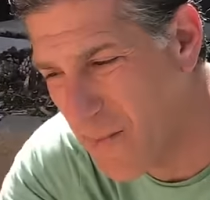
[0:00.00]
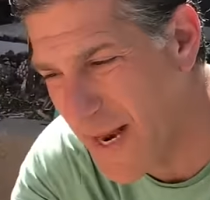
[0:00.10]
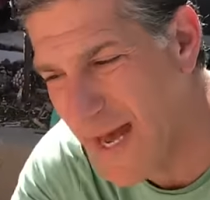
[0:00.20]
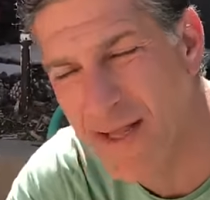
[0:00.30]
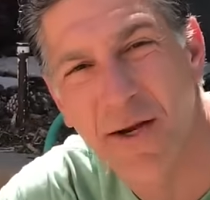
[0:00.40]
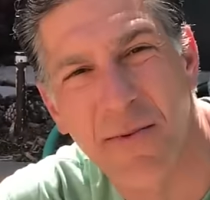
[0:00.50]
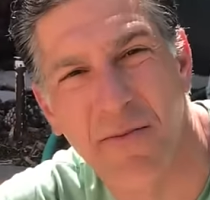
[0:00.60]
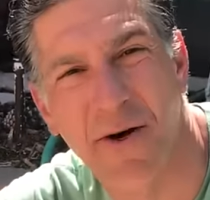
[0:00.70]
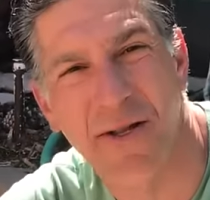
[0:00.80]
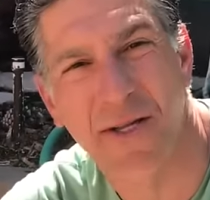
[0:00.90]
I'm gonna add a little bit
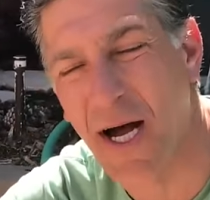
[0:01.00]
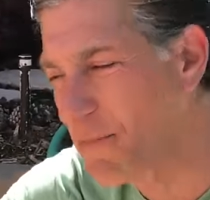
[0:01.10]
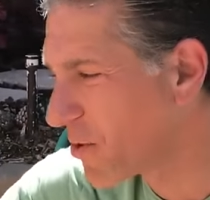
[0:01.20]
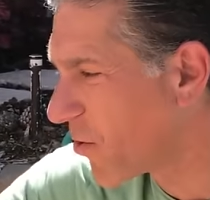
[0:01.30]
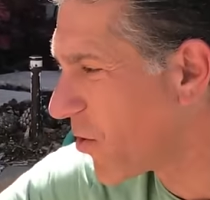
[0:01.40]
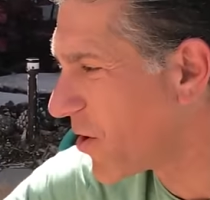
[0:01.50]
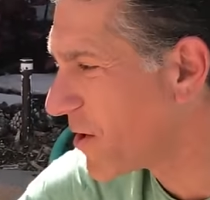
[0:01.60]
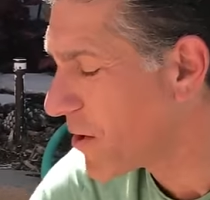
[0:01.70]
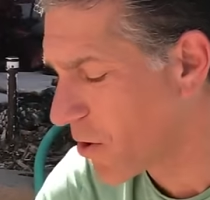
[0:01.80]
more to the top of the hole,